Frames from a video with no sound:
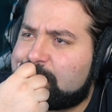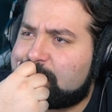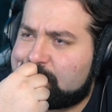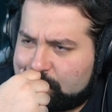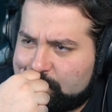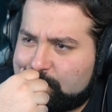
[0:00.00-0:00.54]

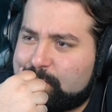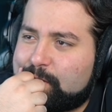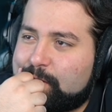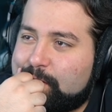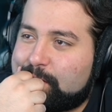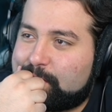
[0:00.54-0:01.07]

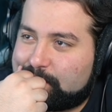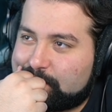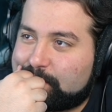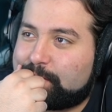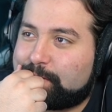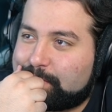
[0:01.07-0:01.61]

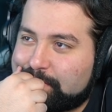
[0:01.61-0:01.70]
No one is speaking in this clip.